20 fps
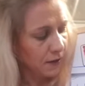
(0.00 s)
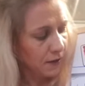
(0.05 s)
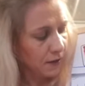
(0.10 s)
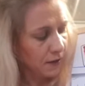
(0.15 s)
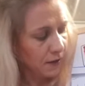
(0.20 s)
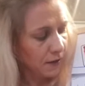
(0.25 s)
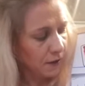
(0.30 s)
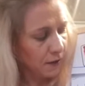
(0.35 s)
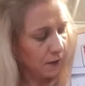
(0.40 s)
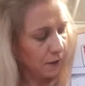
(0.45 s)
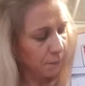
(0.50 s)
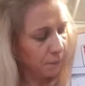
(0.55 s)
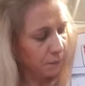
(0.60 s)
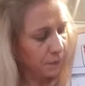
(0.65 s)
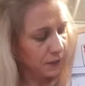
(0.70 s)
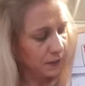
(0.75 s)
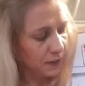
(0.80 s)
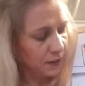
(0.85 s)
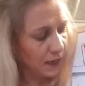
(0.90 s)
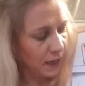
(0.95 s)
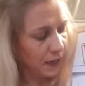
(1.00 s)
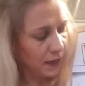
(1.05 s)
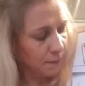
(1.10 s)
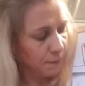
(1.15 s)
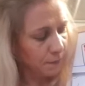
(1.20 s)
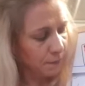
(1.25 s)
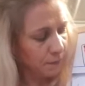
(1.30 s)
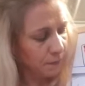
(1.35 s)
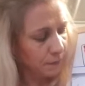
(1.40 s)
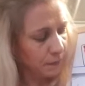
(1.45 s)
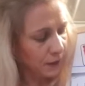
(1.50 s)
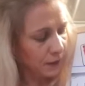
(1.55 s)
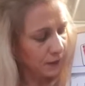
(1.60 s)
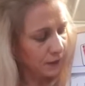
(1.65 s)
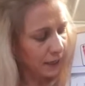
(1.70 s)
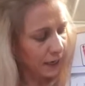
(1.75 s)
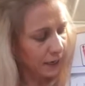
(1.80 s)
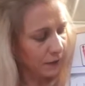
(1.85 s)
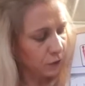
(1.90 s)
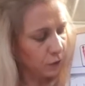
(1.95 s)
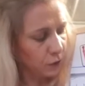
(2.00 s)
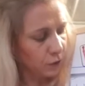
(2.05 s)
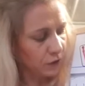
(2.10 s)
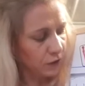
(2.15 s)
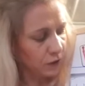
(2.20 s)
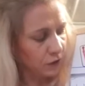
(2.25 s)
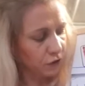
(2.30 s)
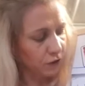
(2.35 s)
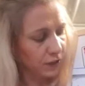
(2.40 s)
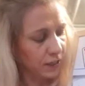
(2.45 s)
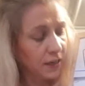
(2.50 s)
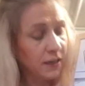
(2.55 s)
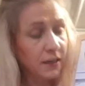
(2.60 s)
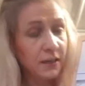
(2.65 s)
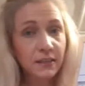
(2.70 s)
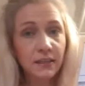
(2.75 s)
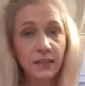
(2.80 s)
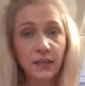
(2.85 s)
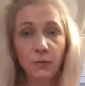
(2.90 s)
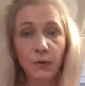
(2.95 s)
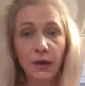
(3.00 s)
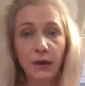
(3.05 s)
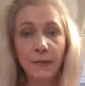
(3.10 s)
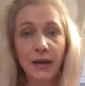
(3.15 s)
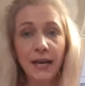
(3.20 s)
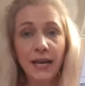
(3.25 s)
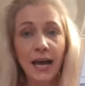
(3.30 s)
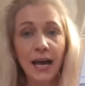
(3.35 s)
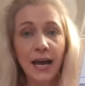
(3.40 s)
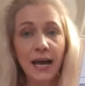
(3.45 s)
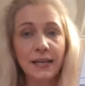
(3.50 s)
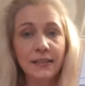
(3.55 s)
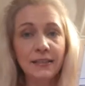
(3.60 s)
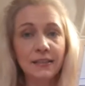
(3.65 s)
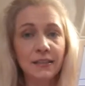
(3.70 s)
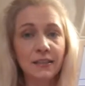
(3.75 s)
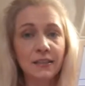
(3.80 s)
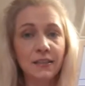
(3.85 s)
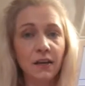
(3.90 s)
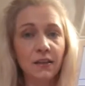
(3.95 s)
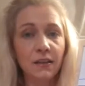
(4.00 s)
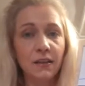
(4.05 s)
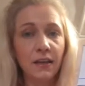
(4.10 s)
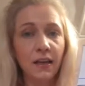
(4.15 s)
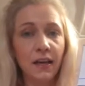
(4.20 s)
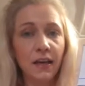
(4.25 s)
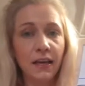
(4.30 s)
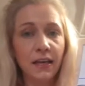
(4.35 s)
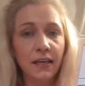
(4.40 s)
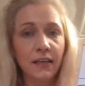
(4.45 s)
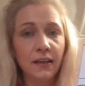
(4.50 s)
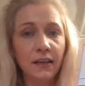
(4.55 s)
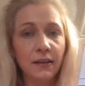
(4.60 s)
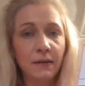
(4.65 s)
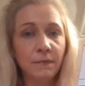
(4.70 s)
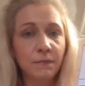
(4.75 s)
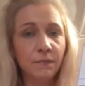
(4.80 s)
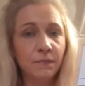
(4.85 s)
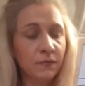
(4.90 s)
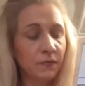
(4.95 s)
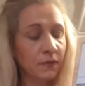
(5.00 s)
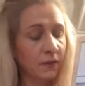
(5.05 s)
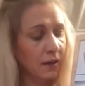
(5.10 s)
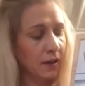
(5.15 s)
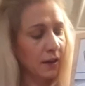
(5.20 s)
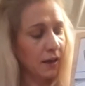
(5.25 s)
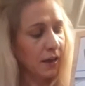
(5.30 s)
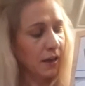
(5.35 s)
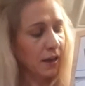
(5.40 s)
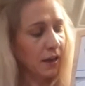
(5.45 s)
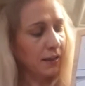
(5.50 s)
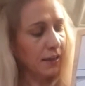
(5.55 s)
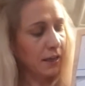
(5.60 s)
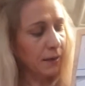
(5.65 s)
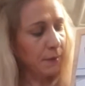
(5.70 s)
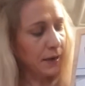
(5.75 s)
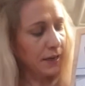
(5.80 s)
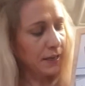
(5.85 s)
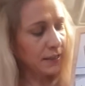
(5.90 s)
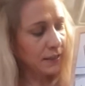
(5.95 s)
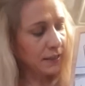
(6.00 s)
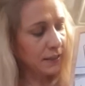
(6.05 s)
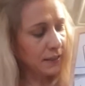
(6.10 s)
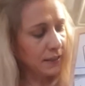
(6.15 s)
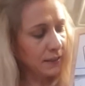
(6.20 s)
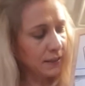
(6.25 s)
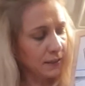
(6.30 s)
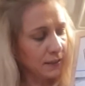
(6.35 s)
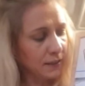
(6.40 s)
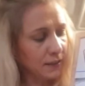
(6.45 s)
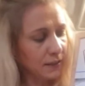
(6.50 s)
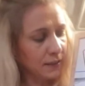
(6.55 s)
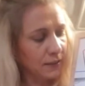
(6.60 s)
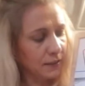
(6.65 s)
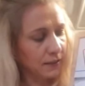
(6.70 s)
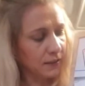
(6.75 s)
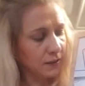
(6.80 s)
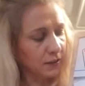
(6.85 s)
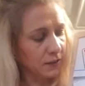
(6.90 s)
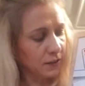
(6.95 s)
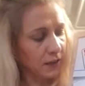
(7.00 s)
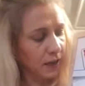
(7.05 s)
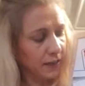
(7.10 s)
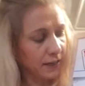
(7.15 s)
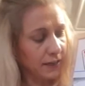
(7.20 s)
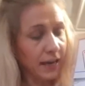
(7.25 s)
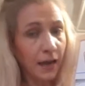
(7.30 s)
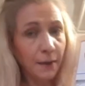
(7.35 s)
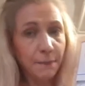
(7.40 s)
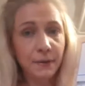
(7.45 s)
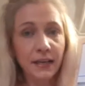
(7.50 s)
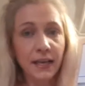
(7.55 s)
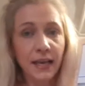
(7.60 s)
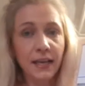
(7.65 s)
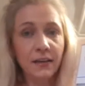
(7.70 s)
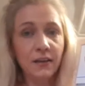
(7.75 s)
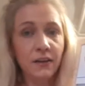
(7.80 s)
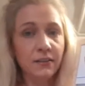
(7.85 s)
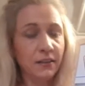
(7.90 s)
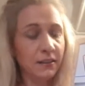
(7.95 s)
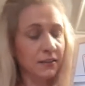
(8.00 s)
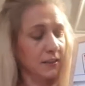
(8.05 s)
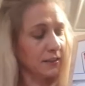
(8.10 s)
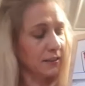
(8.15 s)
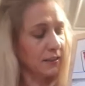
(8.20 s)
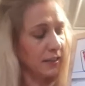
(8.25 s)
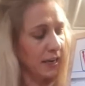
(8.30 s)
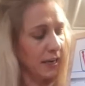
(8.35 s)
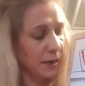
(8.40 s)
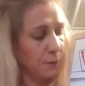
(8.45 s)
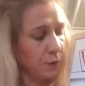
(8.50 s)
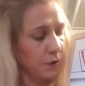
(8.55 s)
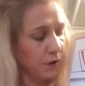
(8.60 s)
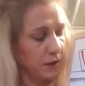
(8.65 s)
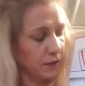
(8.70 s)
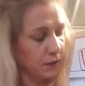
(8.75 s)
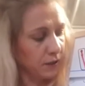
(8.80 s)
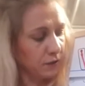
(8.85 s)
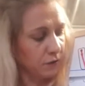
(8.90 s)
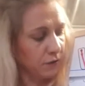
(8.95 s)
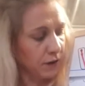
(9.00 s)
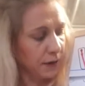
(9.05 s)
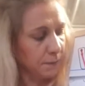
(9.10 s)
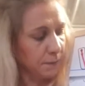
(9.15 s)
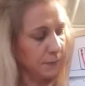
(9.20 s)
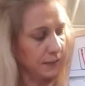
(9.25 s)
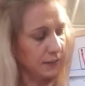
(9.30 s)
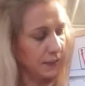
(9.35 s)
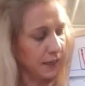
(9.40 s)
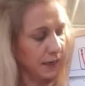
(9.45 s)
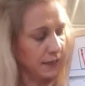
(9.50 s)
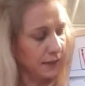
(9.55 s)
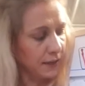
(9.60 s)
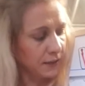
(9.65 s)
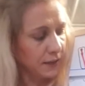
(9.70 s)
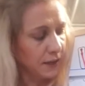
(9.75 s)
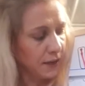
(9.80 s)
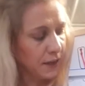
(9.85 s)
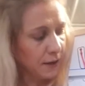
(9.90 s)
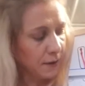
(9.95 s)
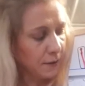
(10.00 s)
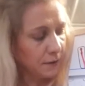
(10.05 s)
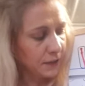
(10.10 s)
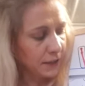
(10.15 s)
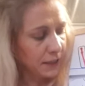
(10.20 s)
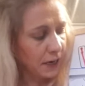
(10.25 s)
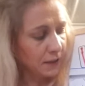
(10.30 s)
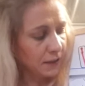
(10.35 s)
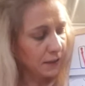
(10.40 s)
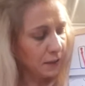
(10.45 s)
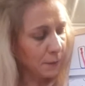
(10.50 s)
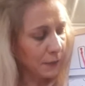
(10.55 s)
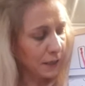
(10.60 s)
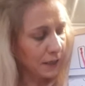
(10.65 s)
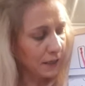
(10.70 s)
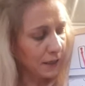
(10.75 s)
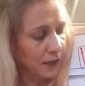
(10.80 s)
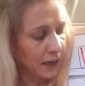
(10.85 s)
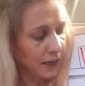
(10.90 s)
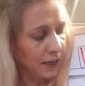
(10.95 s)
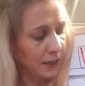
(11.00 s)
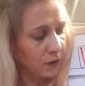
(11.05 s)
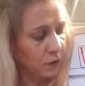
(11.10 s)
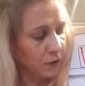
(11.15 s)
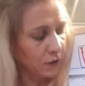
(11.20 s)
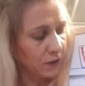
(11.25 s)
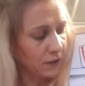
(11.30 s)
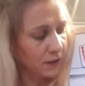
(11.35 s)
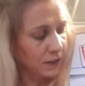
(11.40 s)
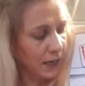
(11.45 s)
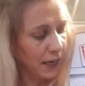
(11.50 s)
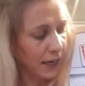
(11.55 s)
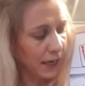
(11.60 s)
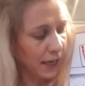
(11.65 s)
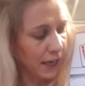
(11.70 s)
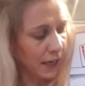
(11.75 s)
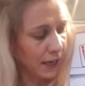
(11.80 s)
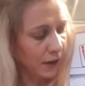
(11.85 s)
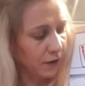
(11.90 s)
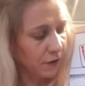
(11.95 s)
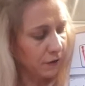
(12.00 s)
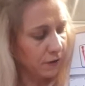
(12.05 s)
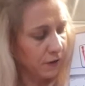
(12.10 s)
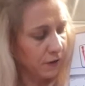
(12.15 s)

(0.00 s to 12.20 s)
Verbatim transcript: up the stem and down towards the tree. See the way my ah sits on the line? And then my mm, there's not a gap again because it's the same word, it's right beside it. Start in the middle line, go down,